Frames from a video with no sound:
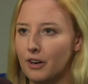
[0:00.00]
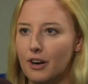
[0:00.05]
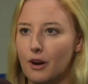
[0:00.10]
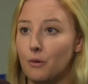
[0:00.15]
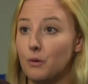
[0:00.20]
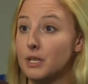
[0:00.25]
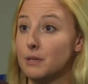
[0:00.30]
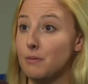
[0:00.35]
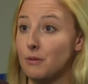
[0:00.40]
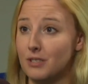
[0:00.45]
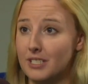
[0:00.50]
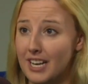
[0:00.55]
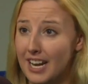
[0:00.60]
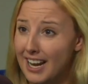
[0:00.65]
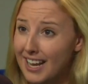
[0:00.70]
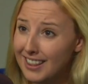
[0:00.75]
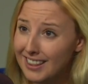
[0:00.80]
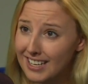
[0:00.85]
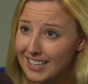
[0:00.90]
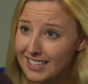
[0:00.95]

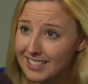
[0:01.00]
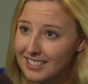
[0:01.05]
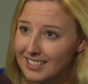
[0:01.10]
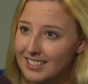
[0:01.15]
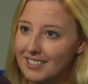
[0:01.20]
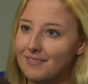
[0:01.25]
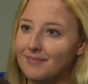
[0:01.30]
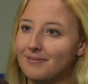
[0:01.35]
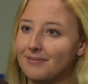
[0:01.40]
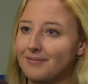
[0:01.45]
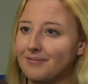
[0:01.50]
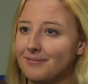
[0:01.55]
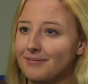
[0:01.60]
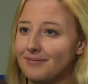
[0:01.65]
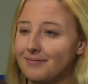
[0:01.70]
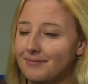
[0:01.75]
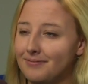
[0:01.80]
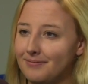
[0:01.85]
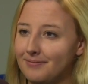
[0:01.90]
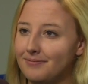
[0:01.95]
cybersecurity controls our world.
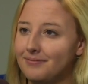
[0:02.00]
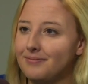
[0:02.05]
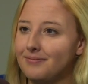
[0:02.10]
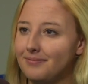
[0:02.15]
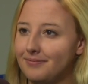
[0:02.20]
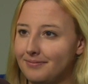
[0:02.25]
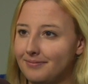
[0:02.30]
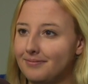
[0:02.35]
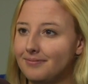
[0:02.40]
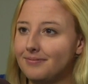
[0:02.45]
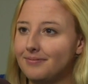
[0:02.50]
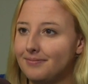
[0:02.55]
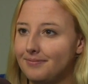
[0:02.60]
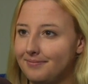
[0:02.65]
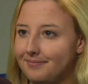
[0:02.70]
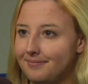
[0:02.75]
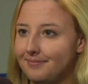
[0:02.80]
Former presidents are